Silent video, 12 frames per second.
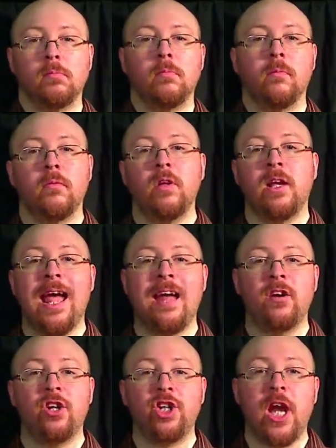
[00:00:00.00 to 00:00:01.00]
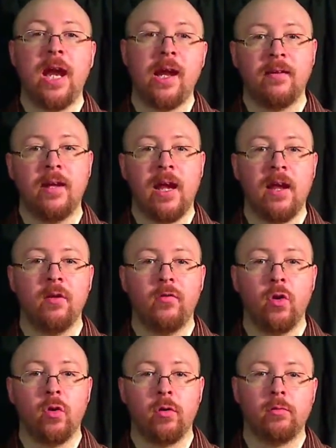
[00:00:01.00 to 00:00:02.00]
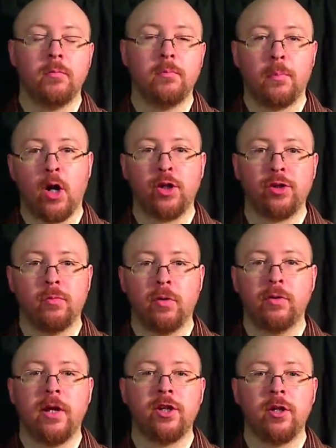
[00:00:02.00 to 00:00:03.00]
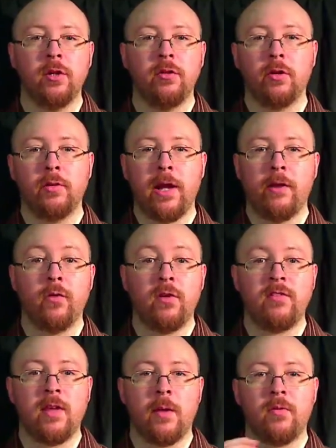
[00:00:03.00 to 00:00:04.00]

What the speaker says: You can add a shake at the end of your partial rotation to create footsteps.